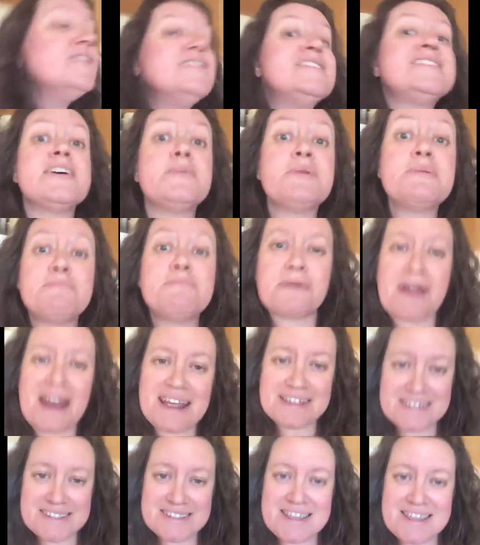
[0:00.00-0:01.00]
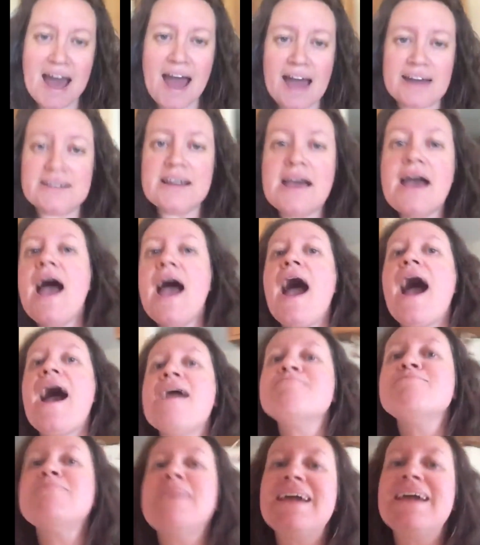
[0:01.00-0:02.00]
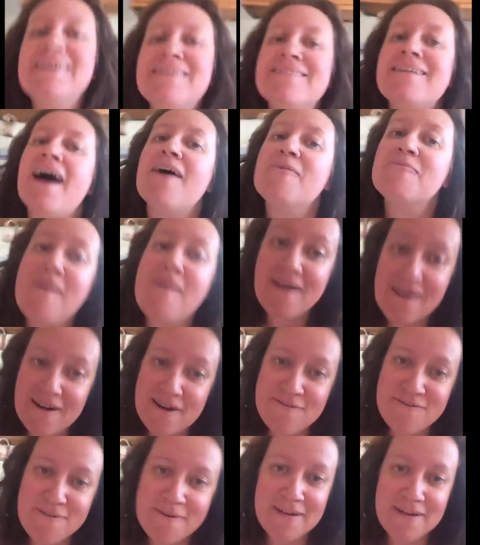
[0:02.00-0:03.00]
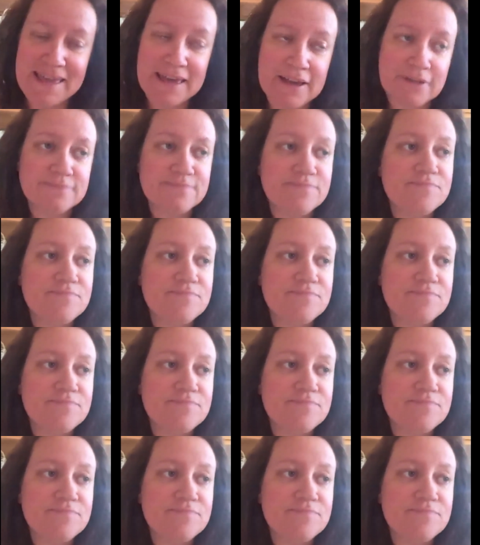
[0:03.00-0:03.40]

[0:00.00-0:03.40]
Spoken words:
So embrace that and make that work for you.